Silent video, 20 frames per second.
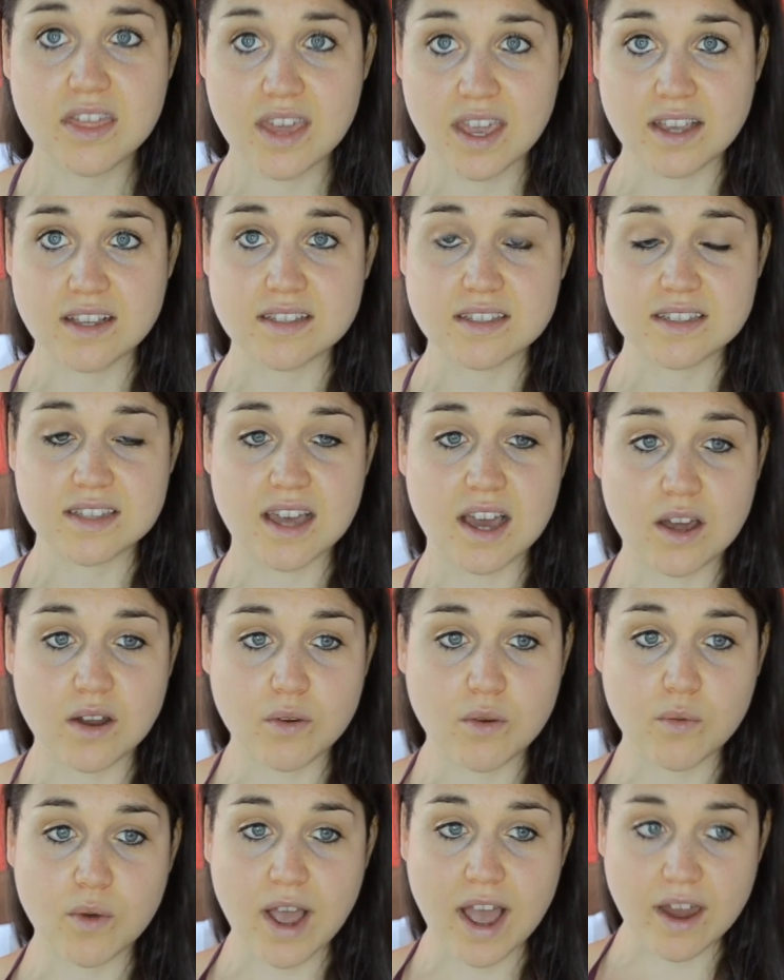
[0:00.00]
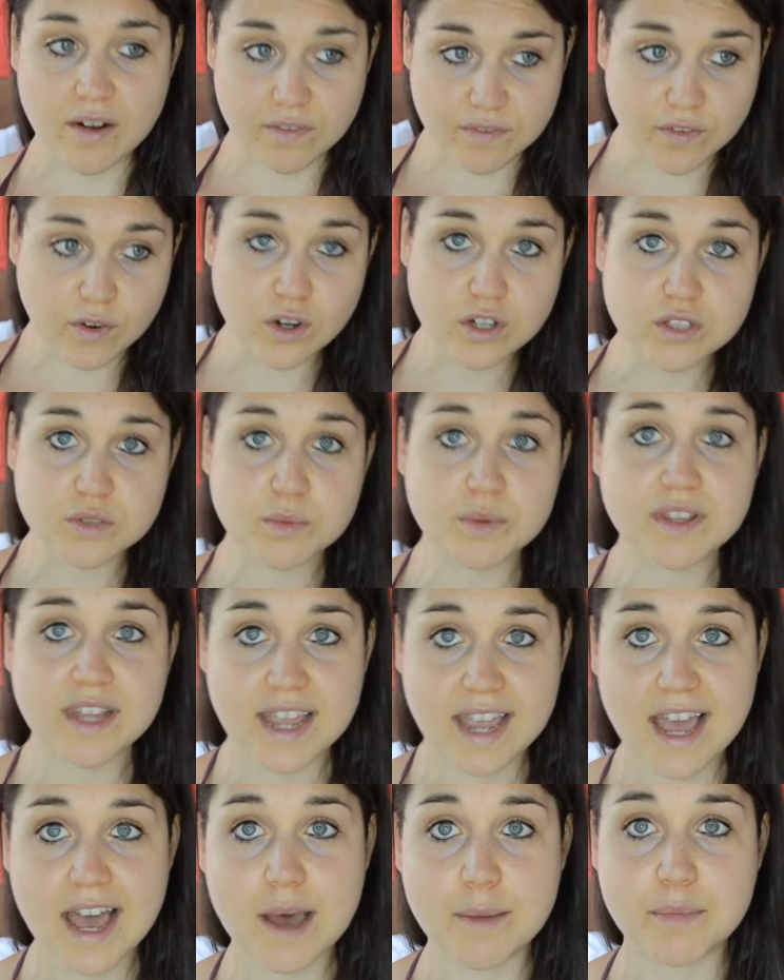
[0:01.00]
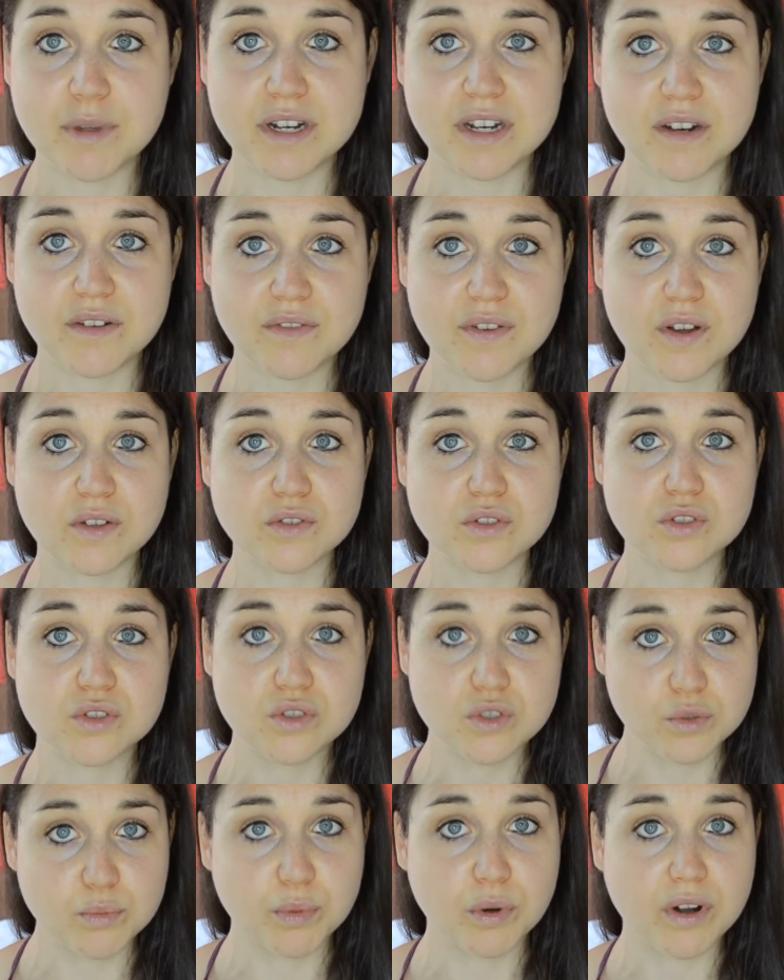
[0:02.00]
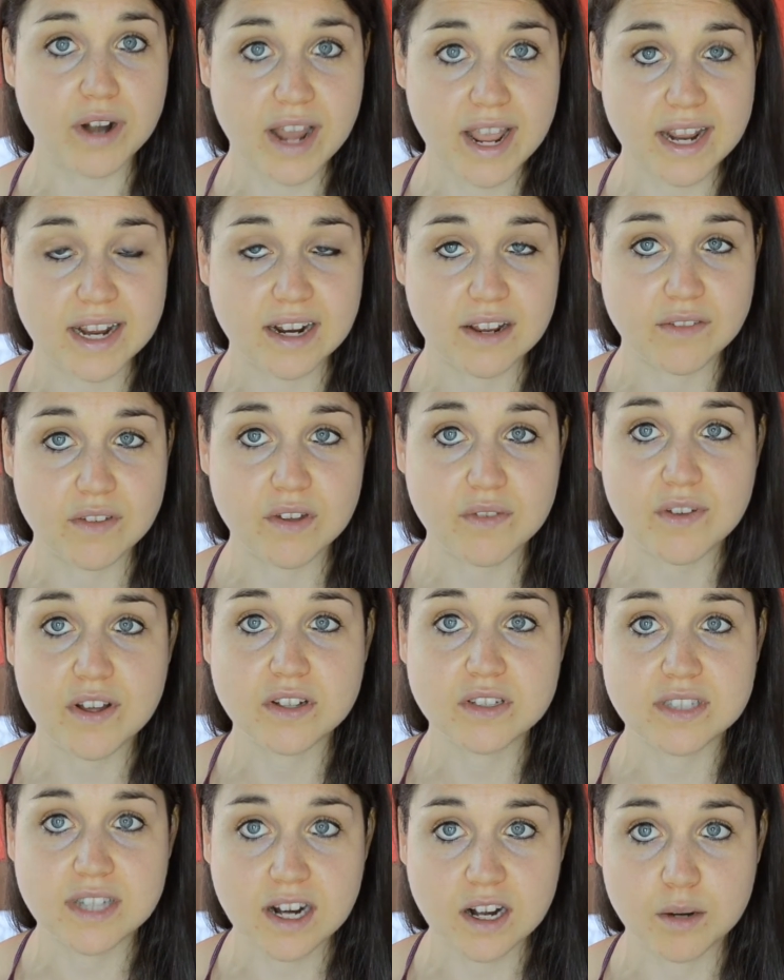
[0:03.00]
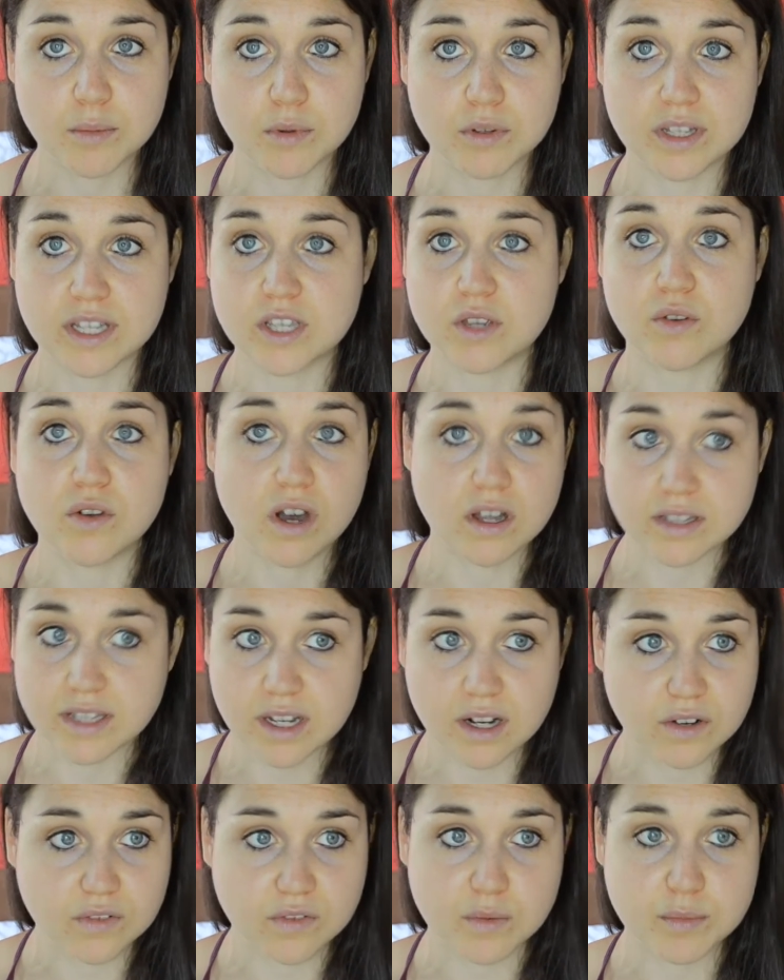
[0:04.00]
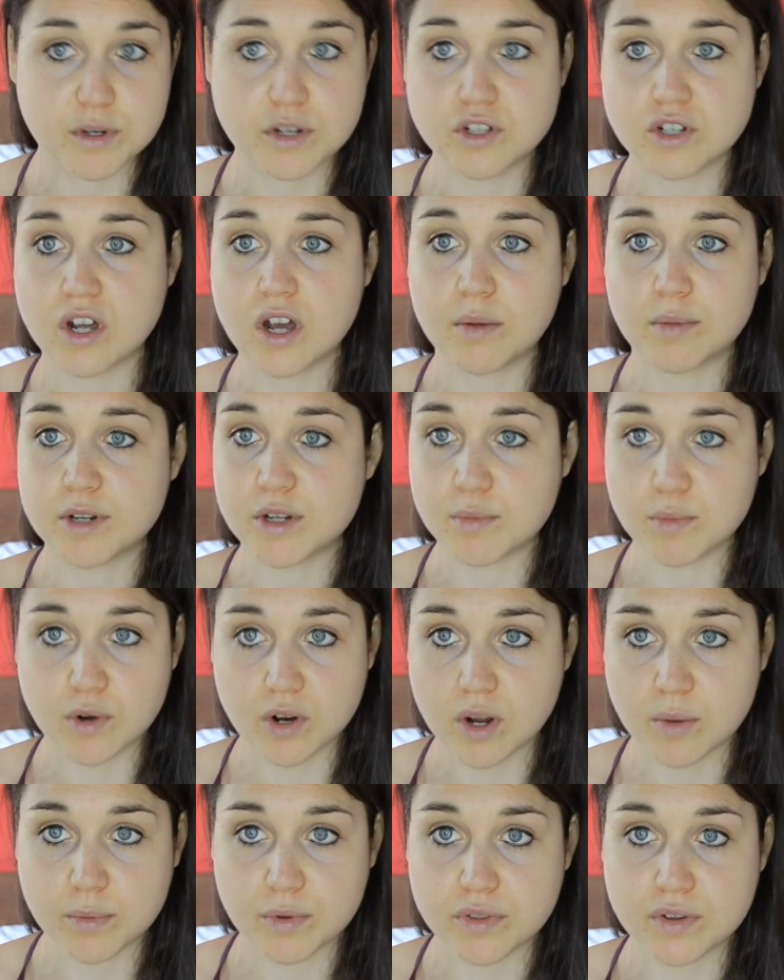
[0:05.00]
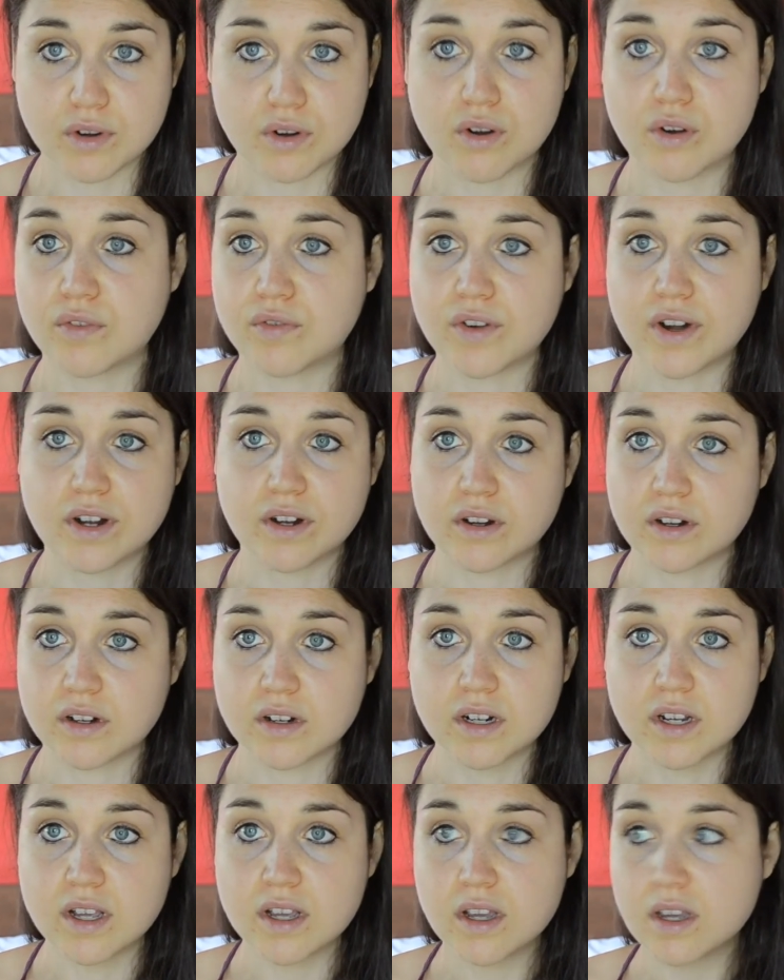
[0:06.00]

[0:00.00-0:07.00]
things that at first when they happened it felt super negative it felt terrible like you got laid off from your job or you broke up with your girlfriend or